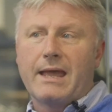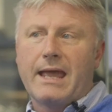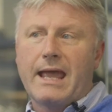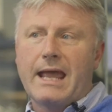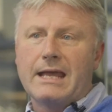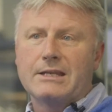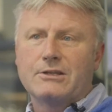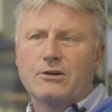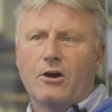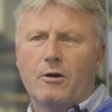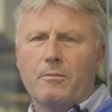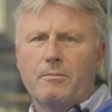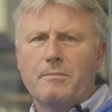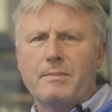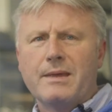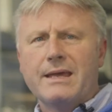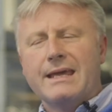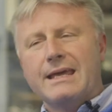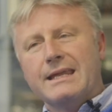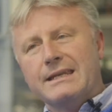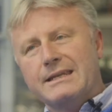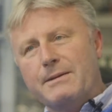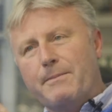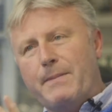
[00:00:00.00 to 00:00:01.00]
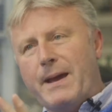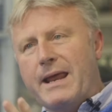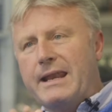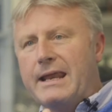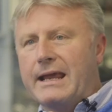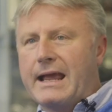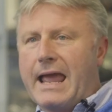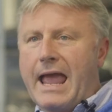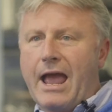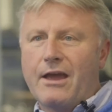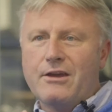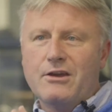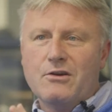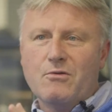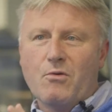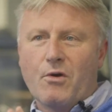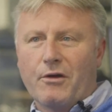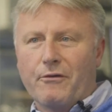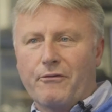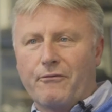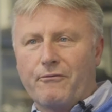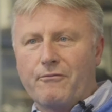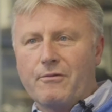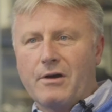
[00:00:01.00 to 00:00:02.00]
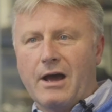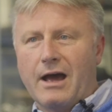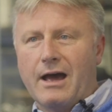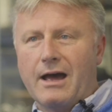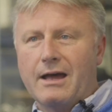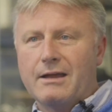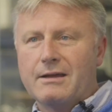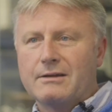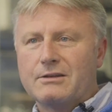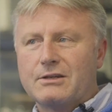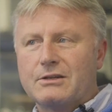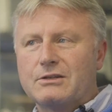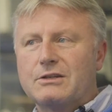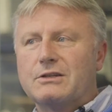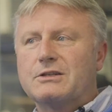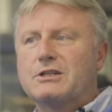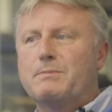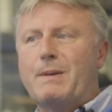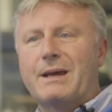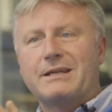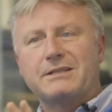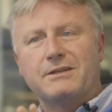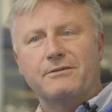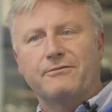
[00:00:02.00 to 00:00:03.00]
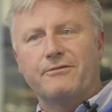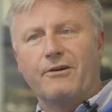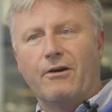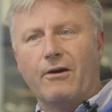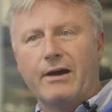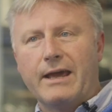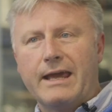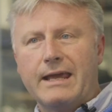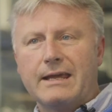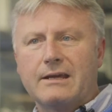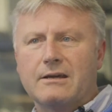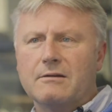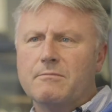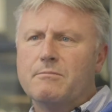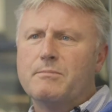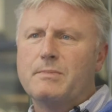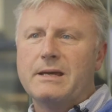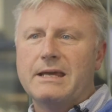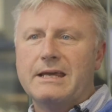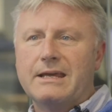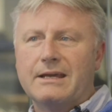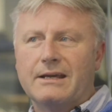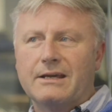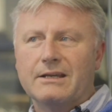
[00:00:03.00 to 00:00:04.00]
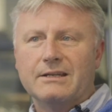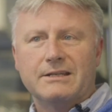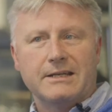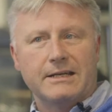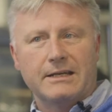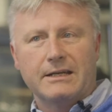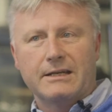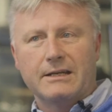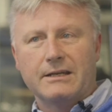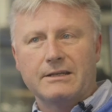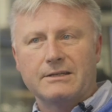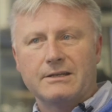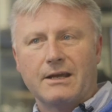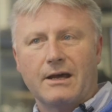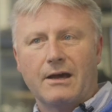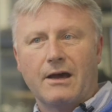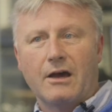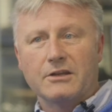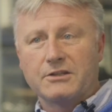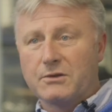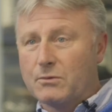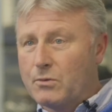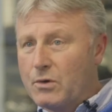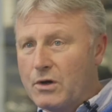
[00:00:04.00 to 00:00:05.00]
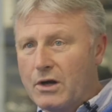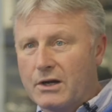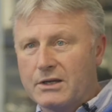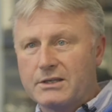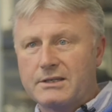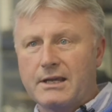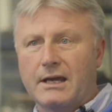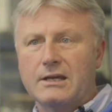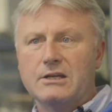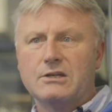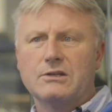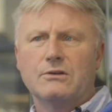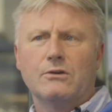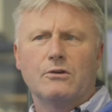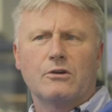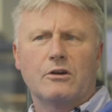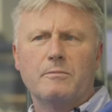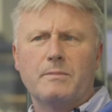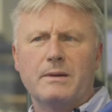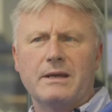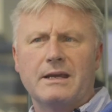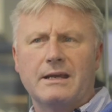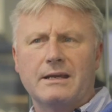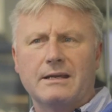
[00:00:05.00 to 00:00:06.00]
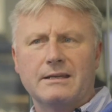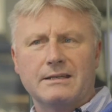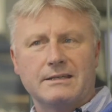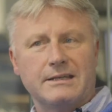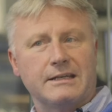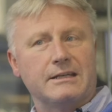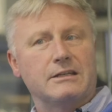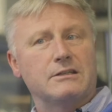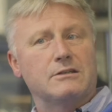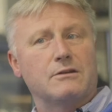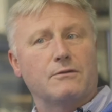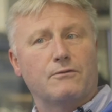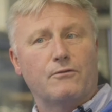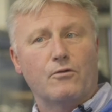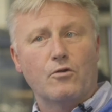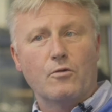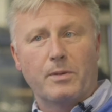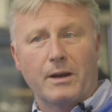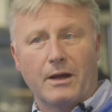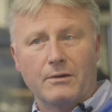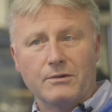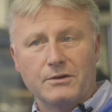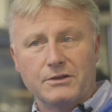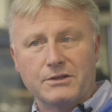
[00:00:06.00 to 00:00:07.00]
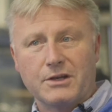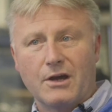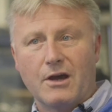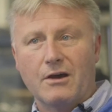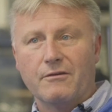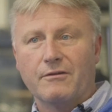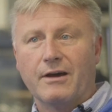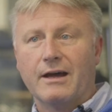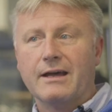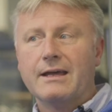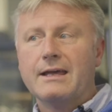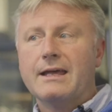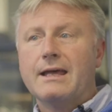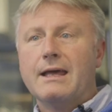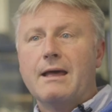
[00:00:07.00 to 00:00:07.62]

AirTop, depending on how you want to specify it, can be considered as a workstation or could be considered as a full-blown server.